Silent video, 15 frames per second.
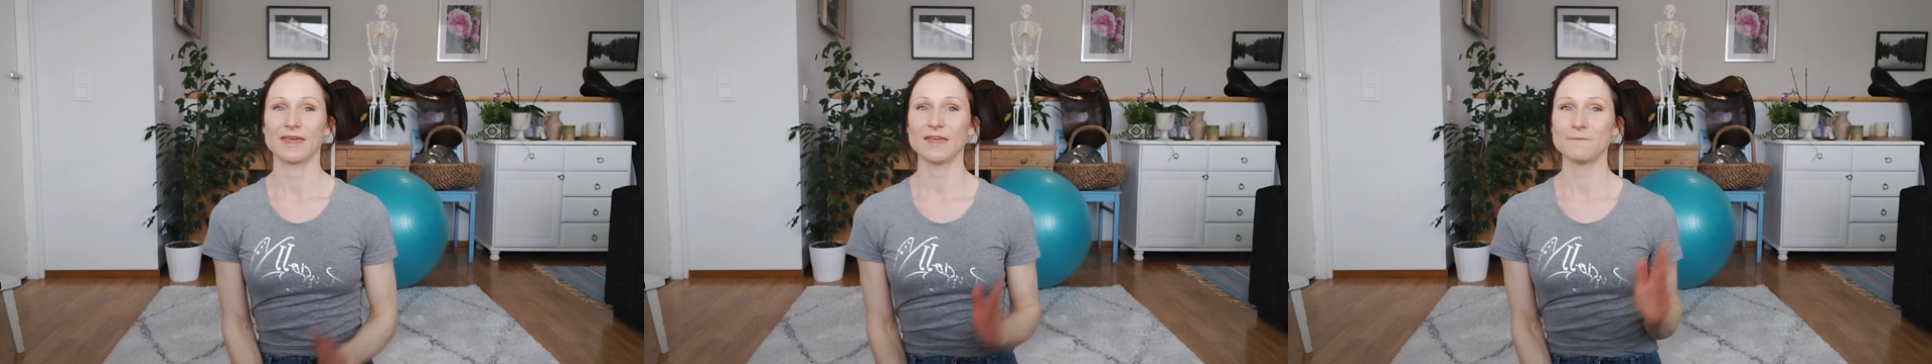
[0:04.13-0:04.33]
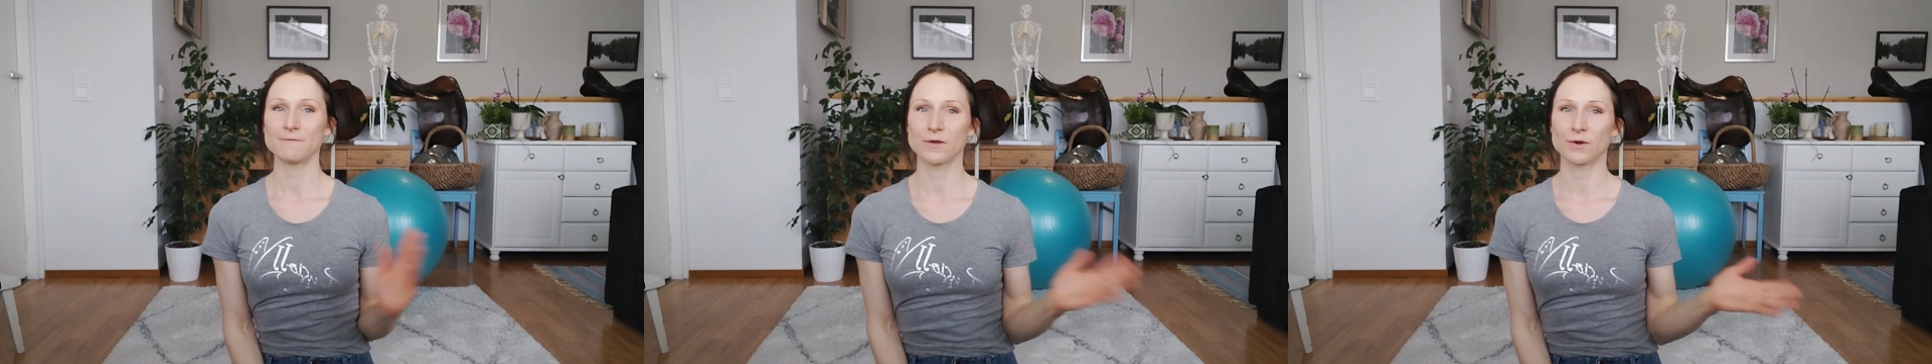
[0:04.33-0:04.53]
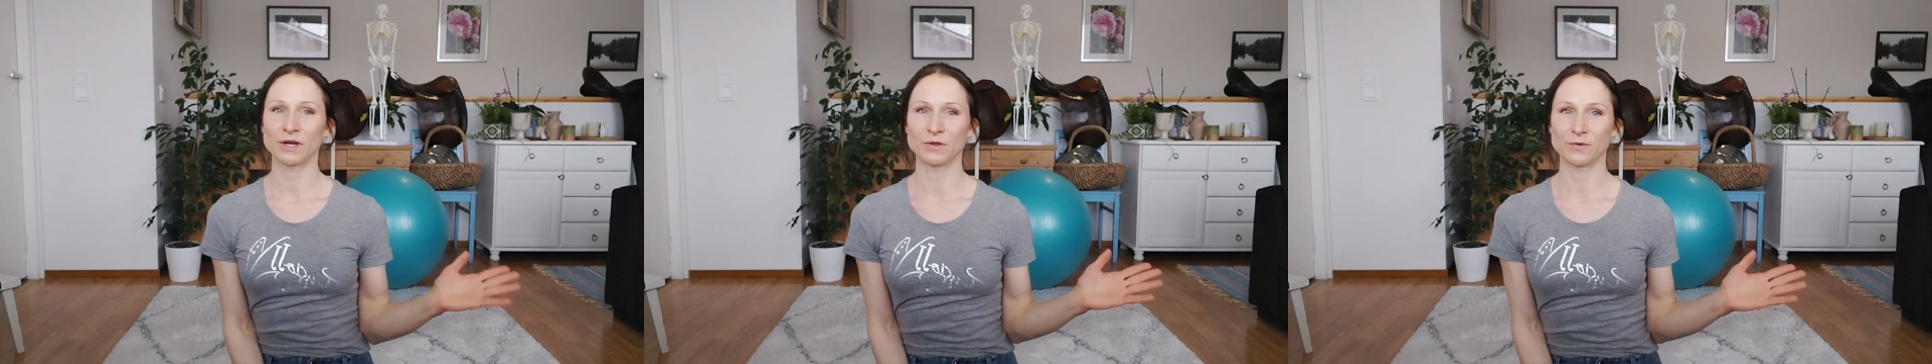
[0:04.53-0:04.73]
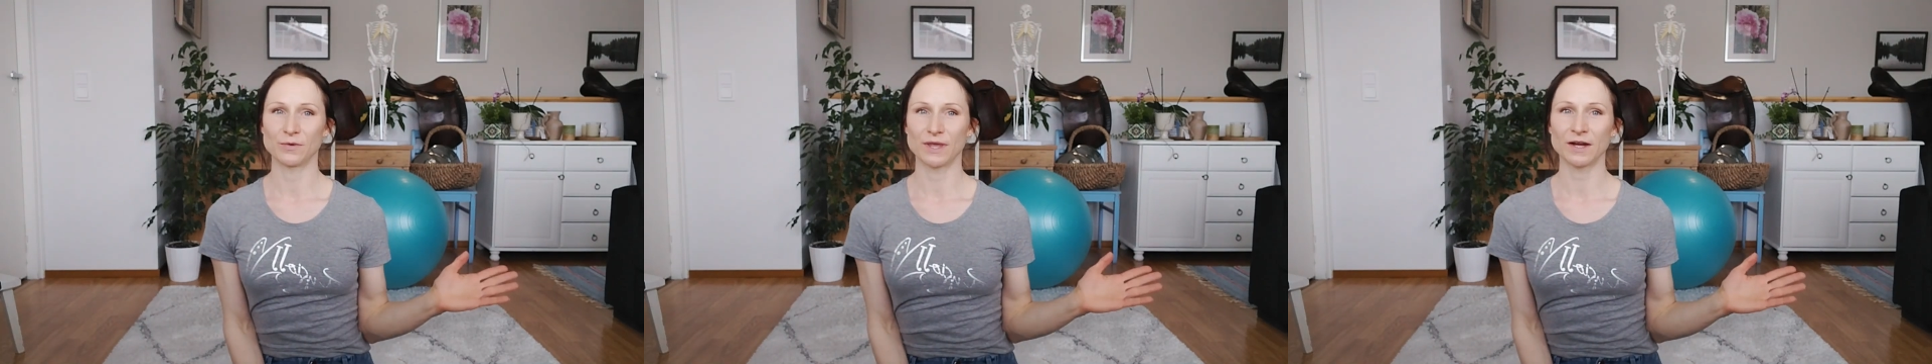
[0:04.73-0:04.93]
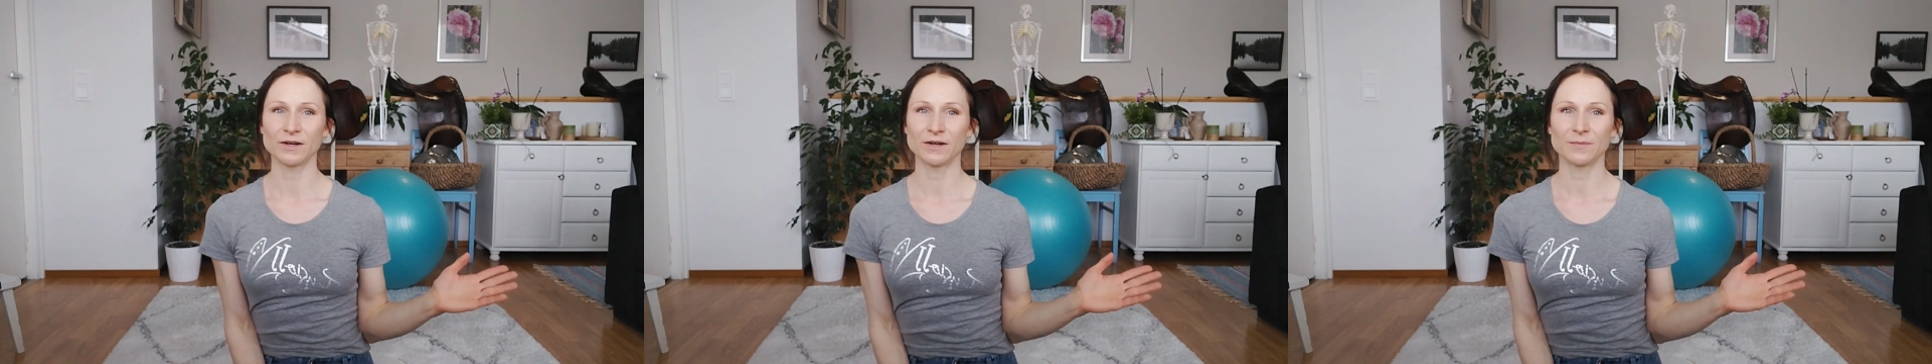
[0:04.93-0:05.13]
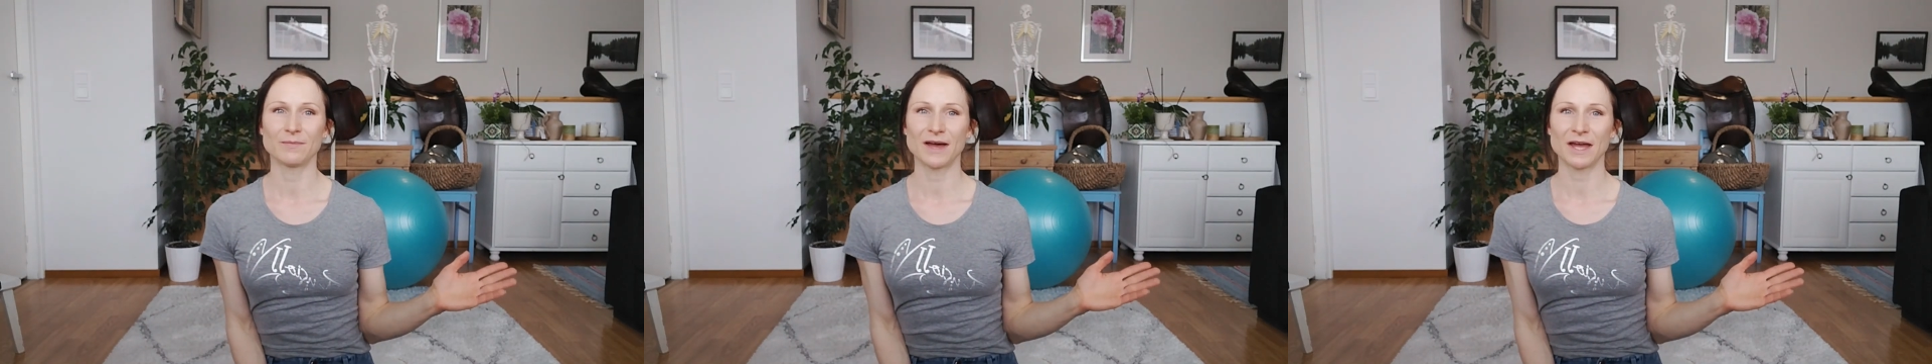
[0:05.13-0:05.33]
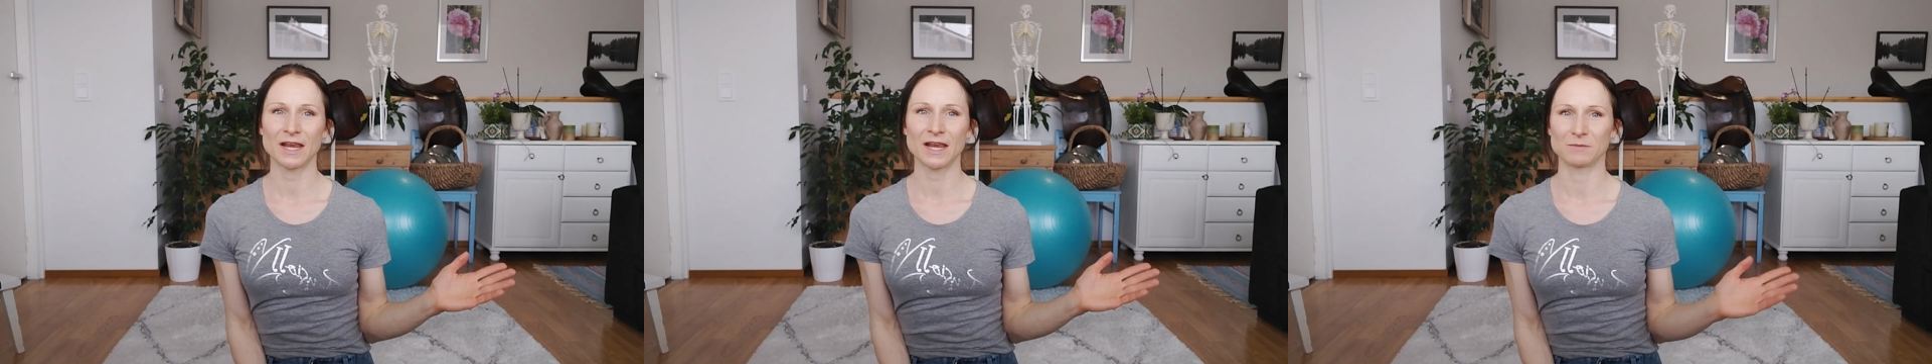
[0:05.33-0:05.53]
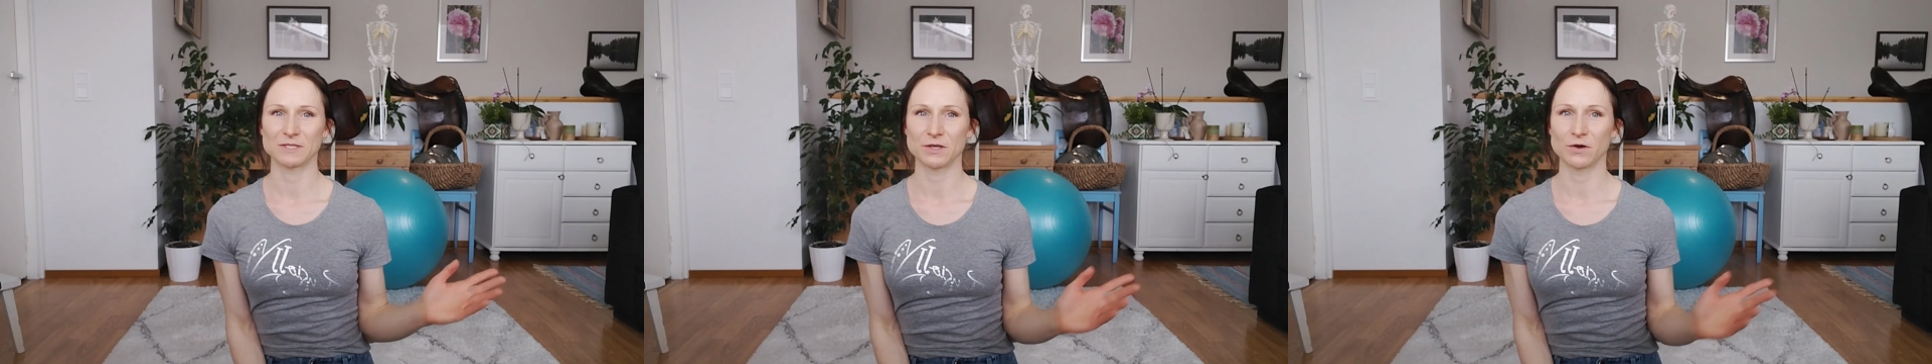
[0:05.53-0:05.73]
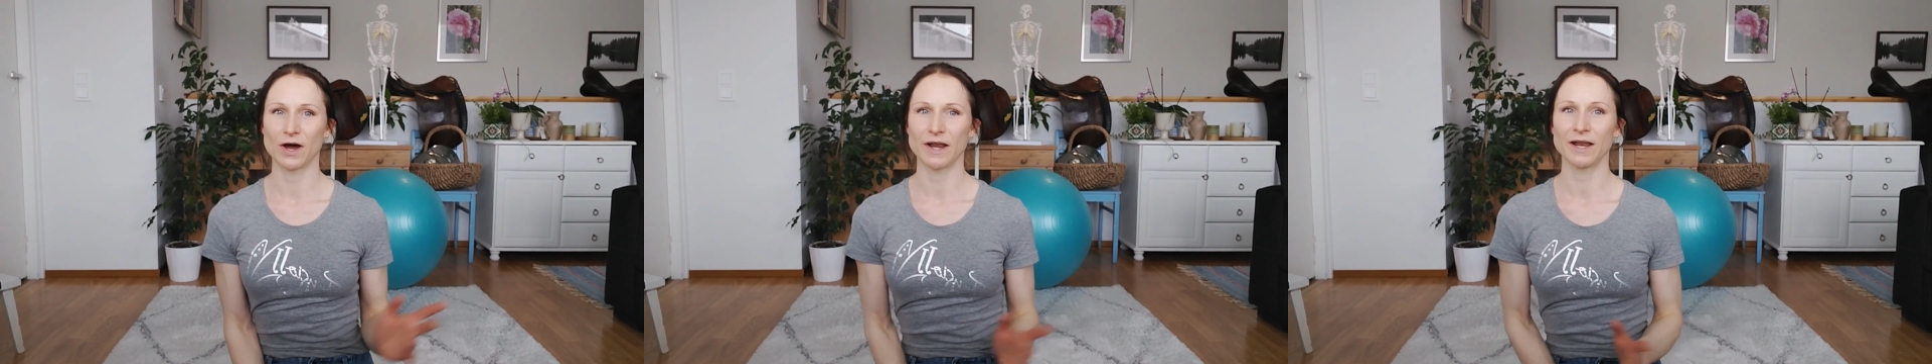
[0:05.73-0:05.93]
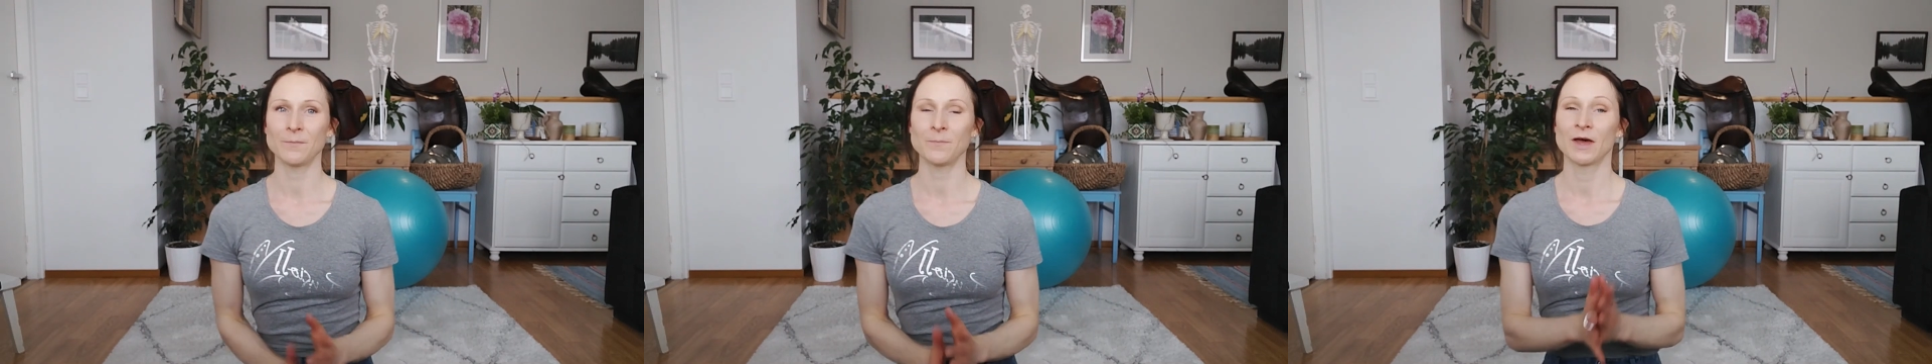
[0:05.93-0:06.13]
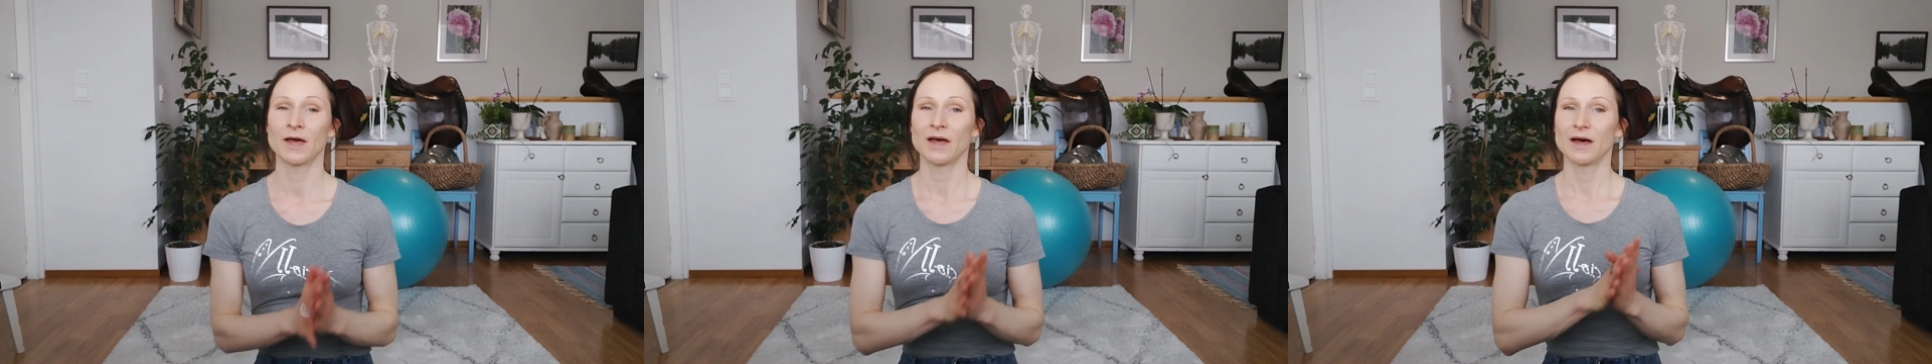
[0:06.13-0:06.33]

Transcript: If you're new here, my name is Johanna.